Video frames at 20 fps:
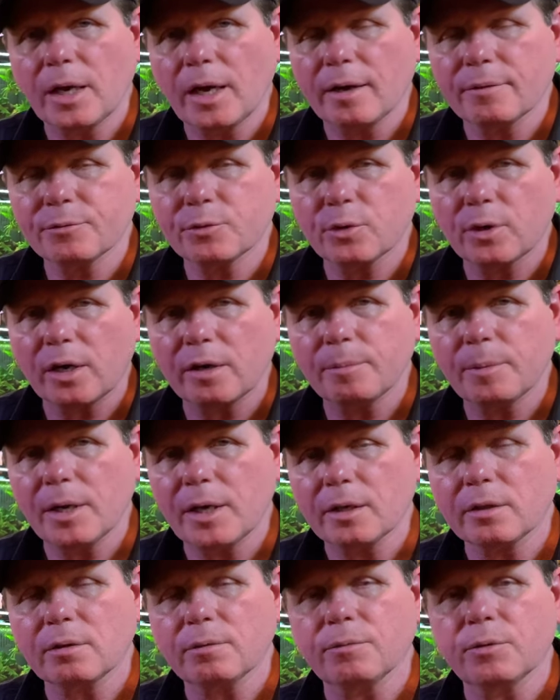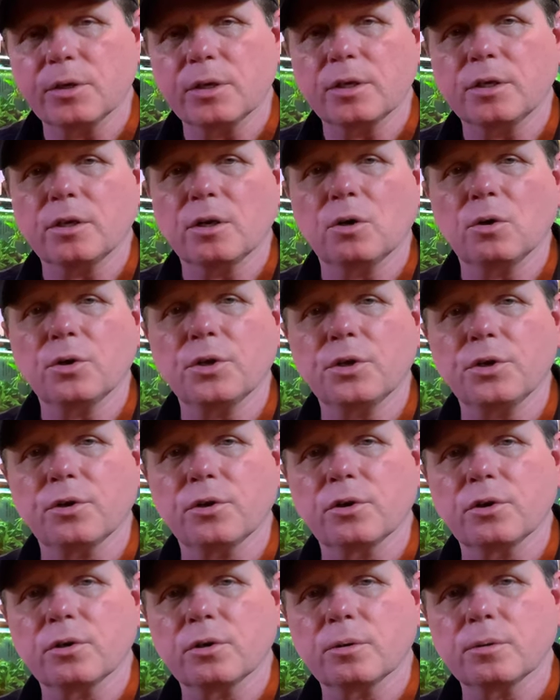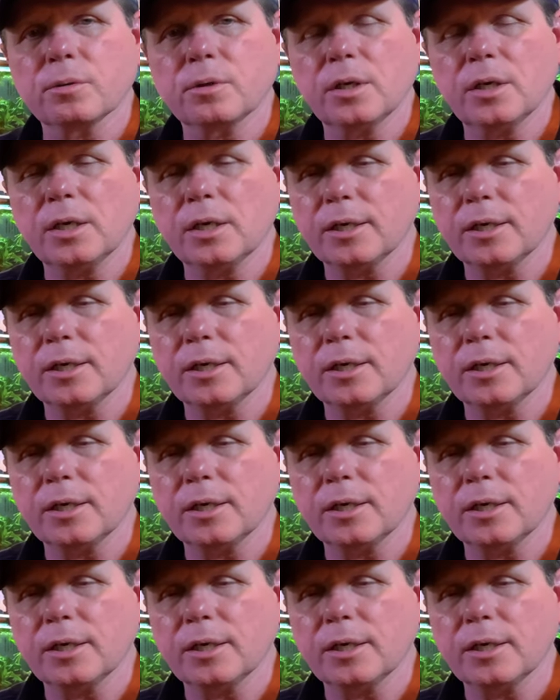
after I make the video here.